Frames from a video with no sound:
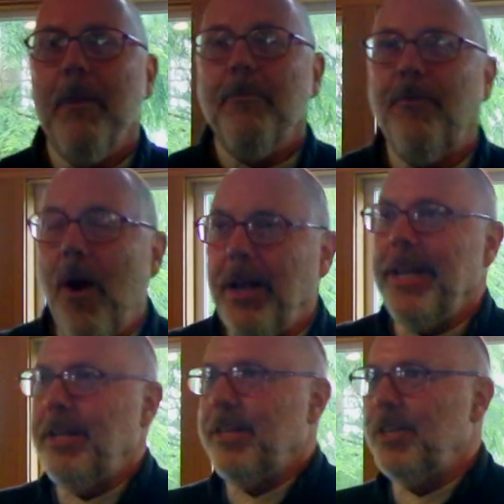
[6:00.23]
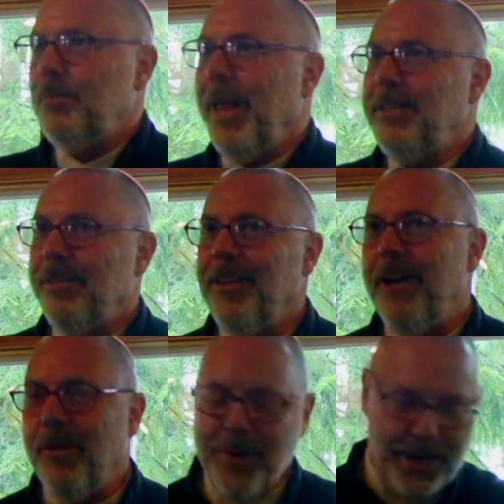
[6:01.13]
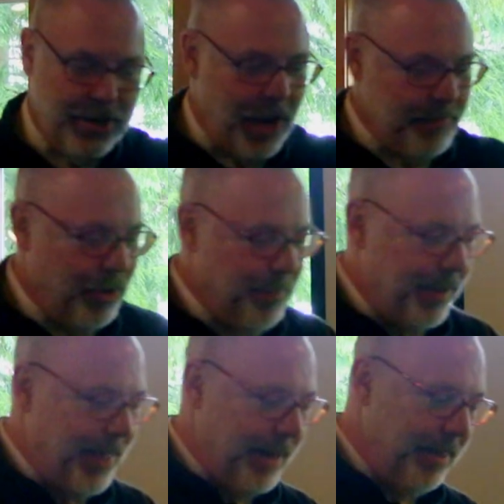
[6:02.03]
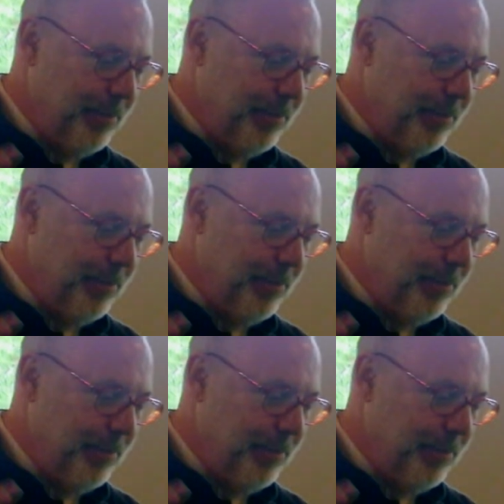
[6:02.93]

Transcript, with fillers: Falling into this place of love, and we're going to talk more about that in